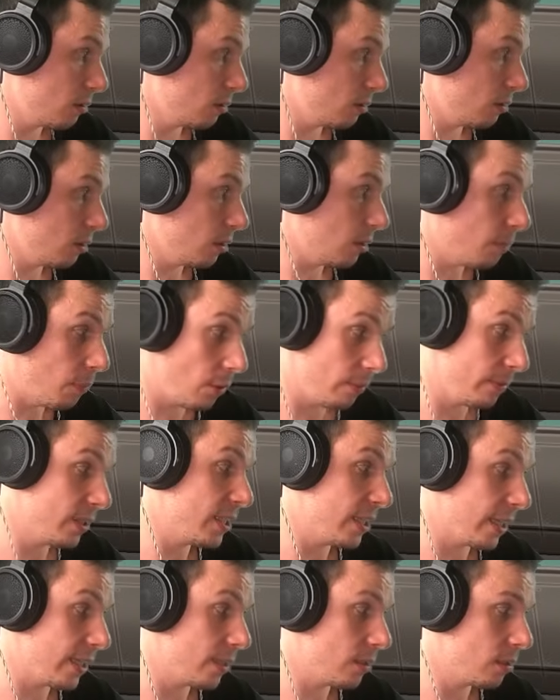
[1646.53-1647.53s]
the bomb
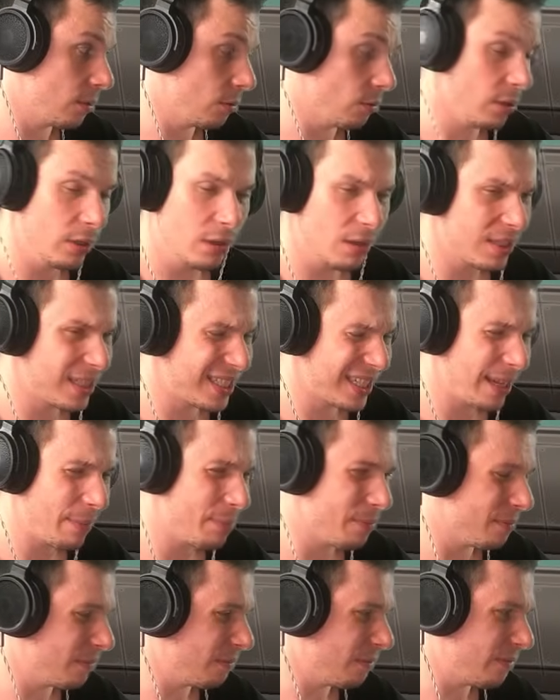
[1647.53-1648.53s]
site. You cannot stop
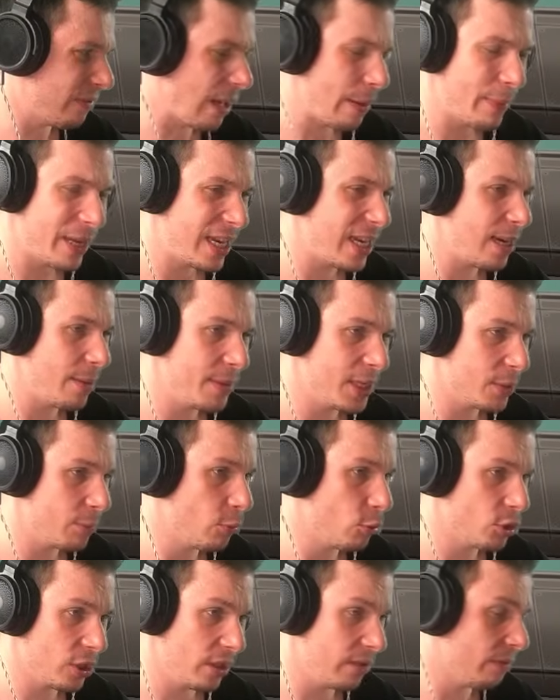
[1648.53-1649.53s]
5-man enemies
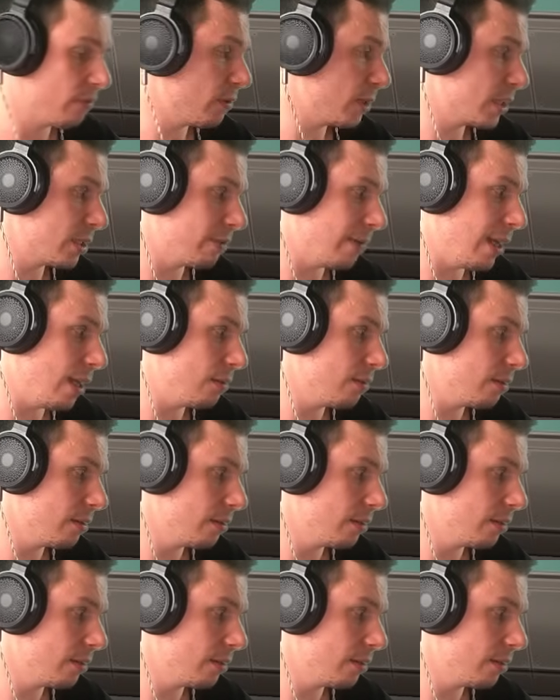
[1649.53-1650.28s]
pushing the first round,